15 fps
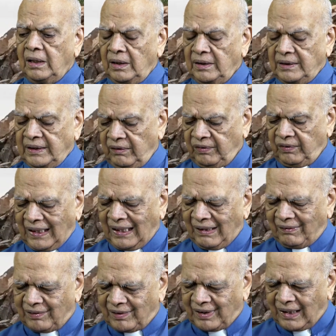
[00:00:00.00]
saying, Father, I
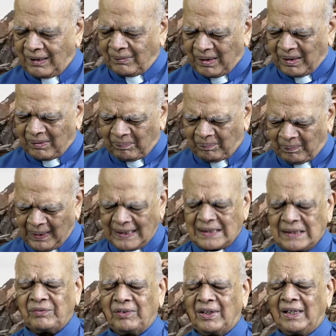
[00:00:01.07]
tried my
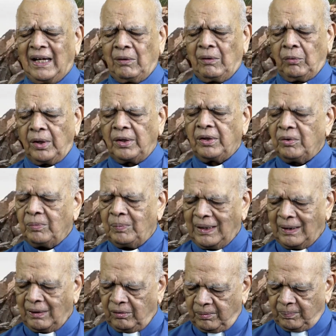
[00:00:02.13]
best, Father, I want to
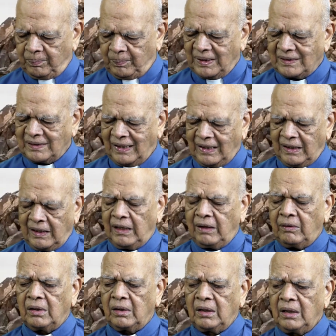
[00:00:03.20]
be a good person, I
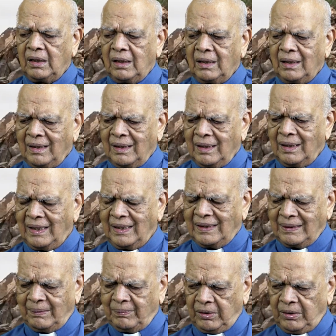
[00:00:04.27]
really want. I
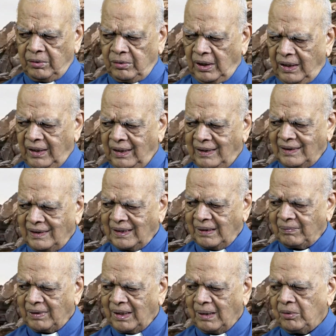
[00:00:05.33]
say, but you try, at the
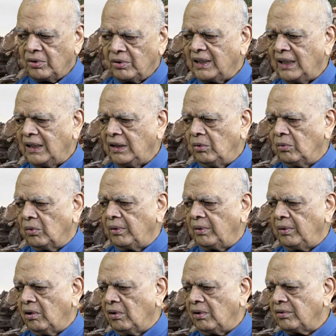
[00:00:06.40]
same time you're saying you want to
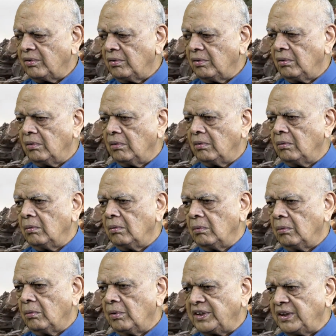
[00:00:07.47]
be also
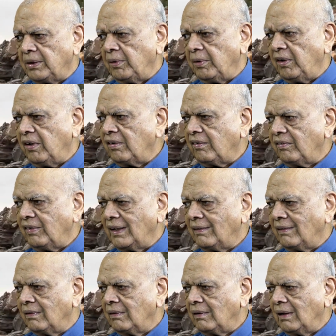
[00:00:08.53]
watching pornography.
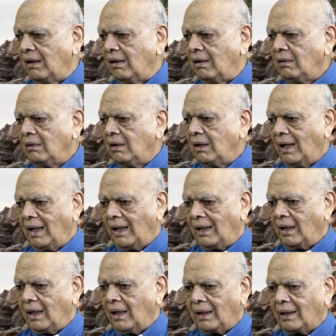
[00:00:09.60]

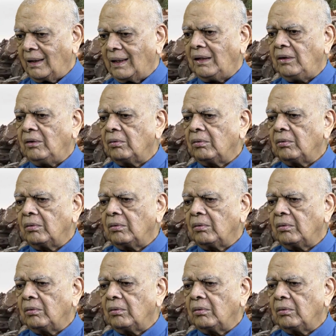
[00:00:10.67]
Can you